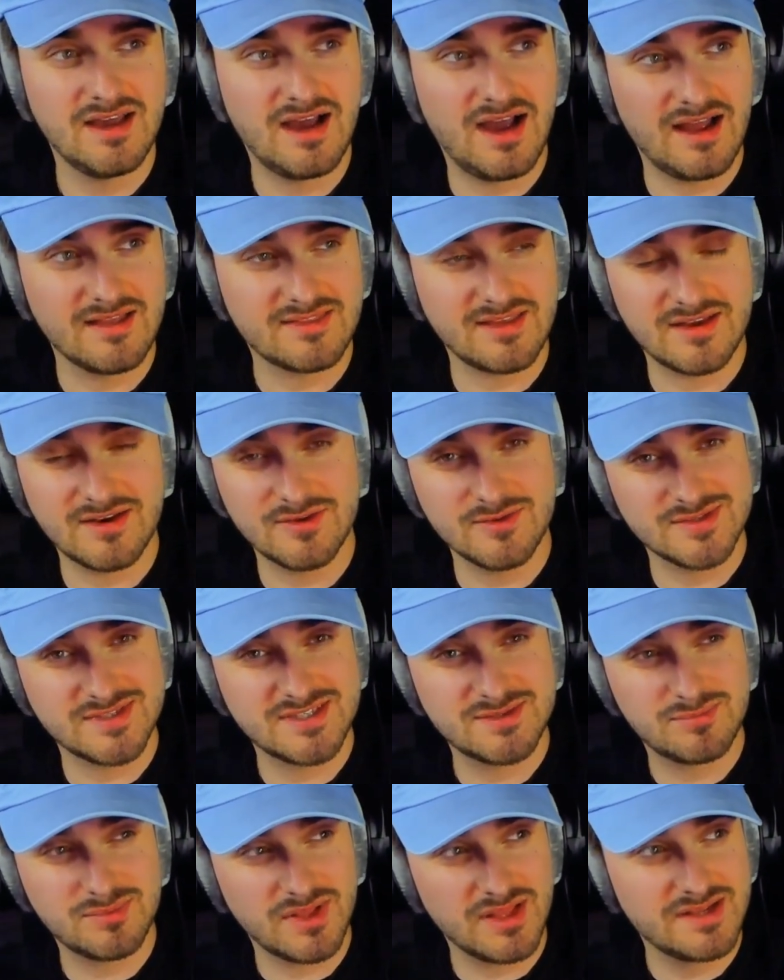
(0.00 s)
I thought it was
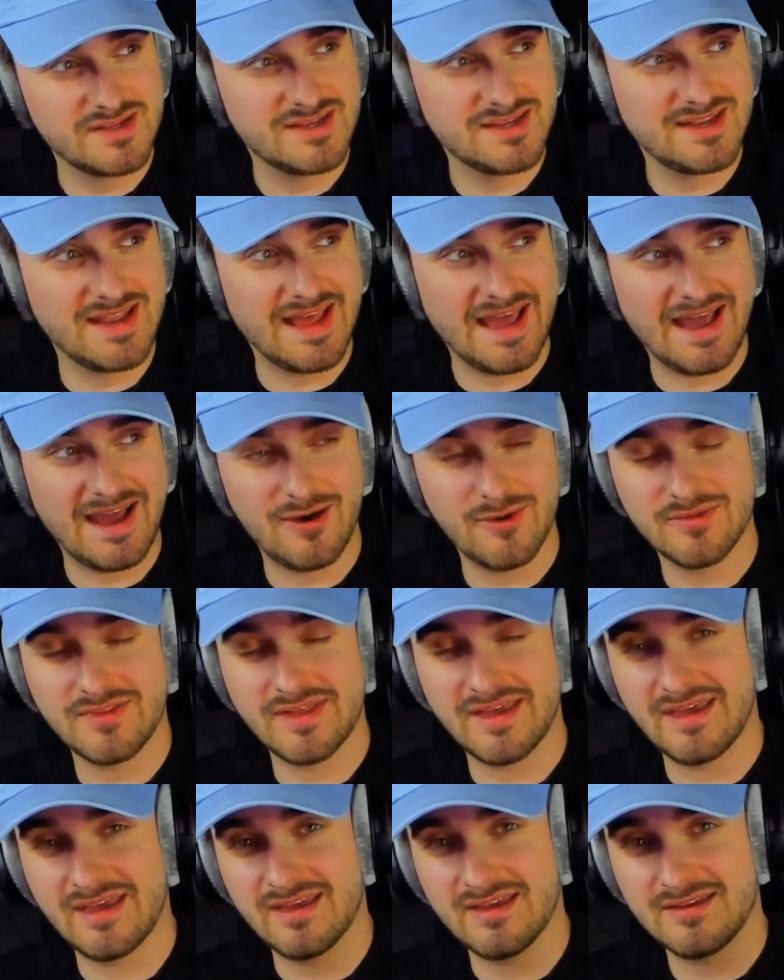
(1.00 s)
splendid how
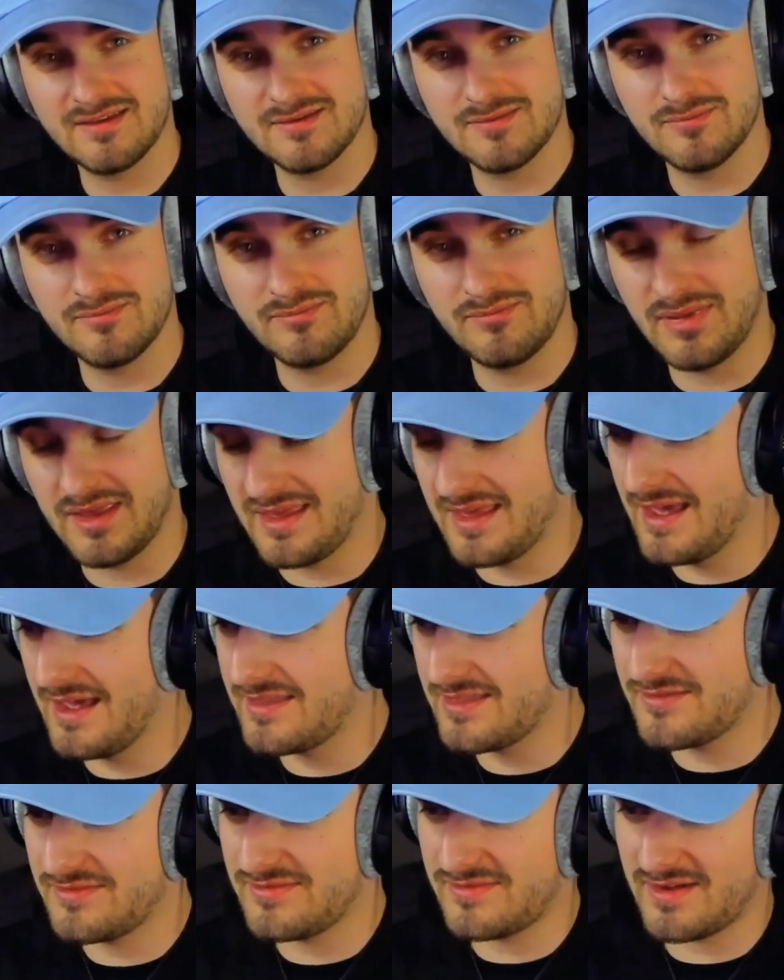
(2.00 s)
they
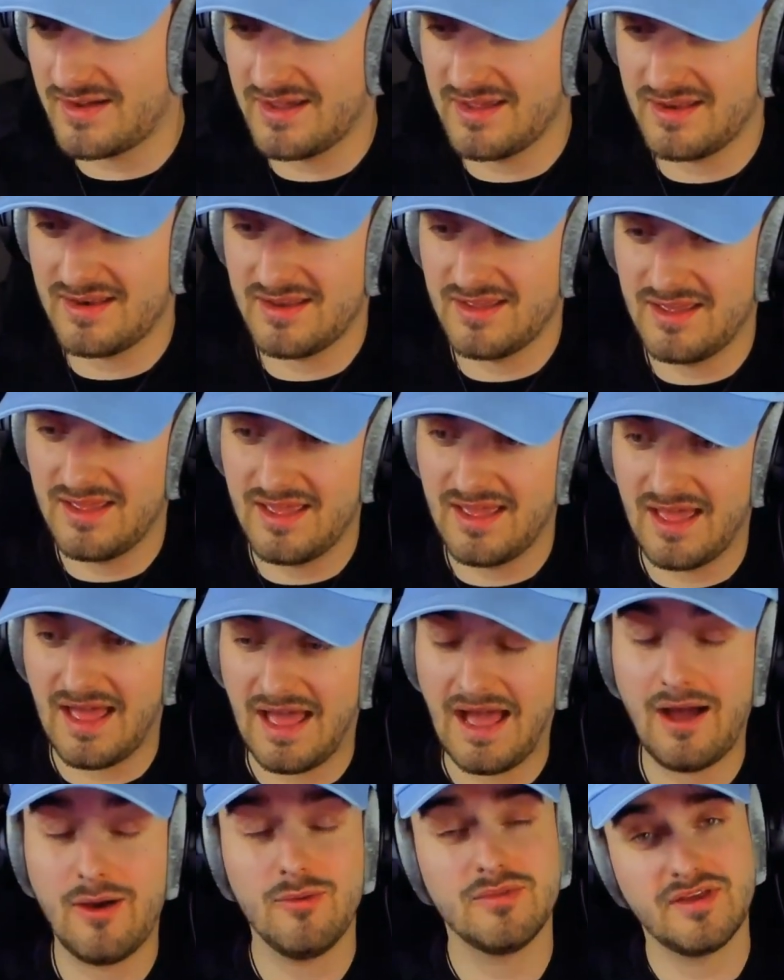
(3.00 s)
began the fight,
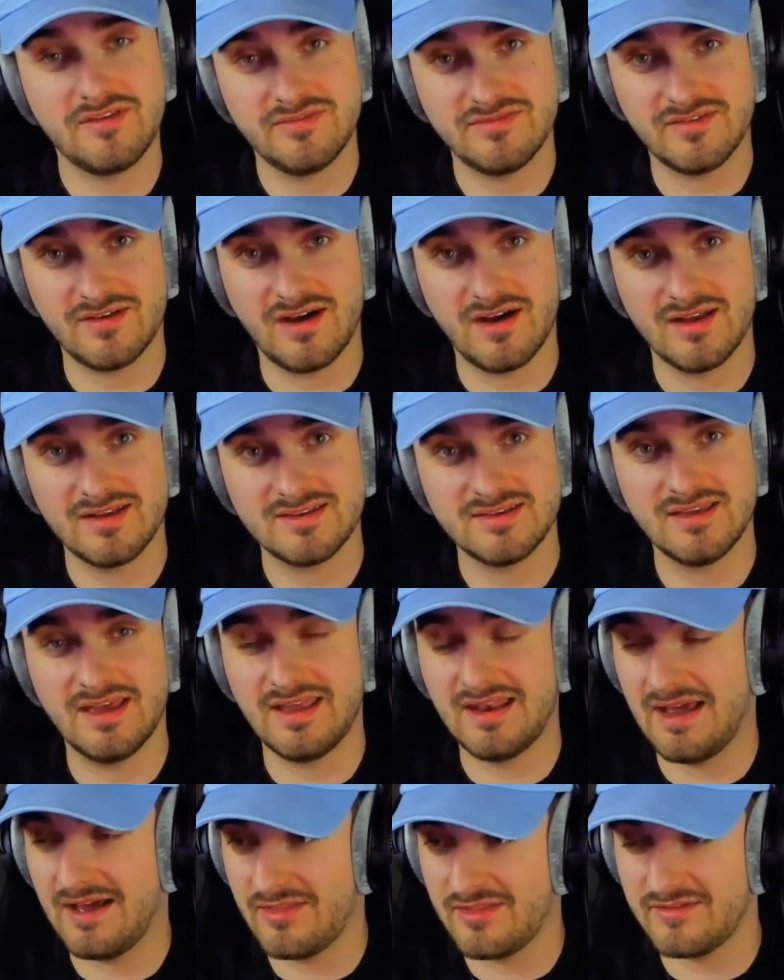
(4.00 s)
how they fought,
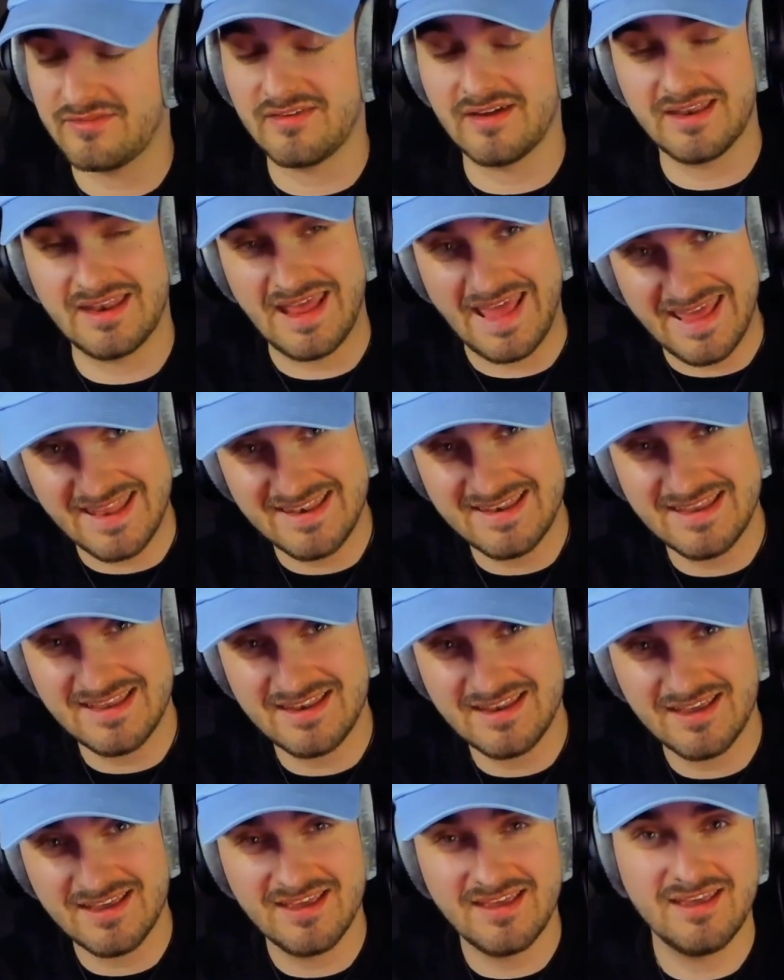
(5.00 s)
and how the fight
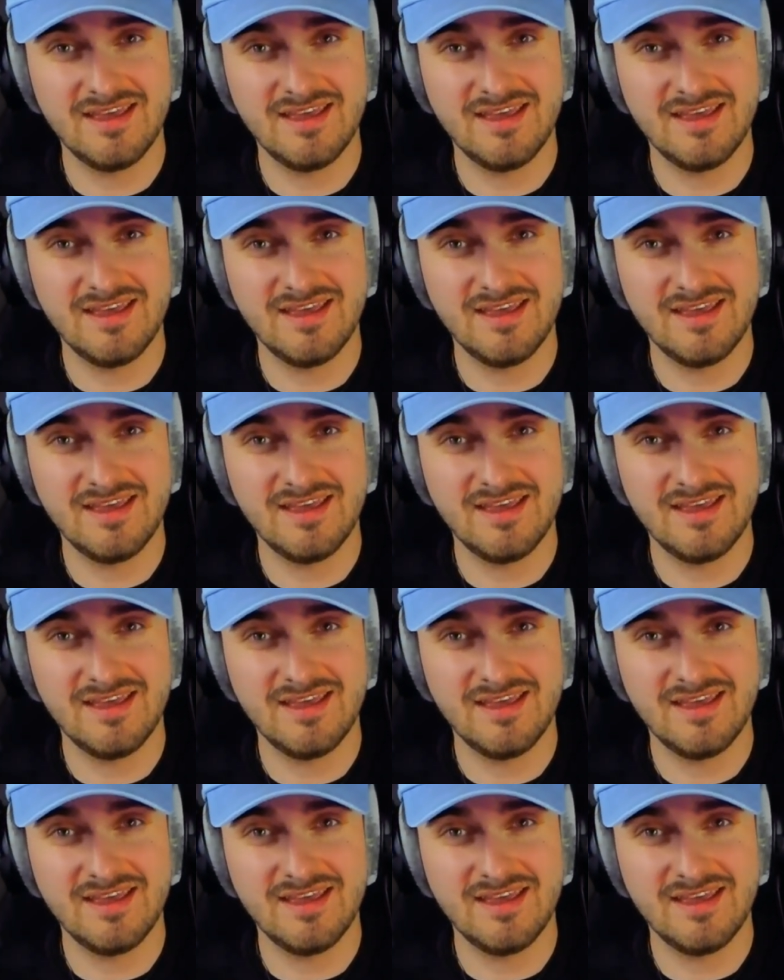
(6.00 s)
ended.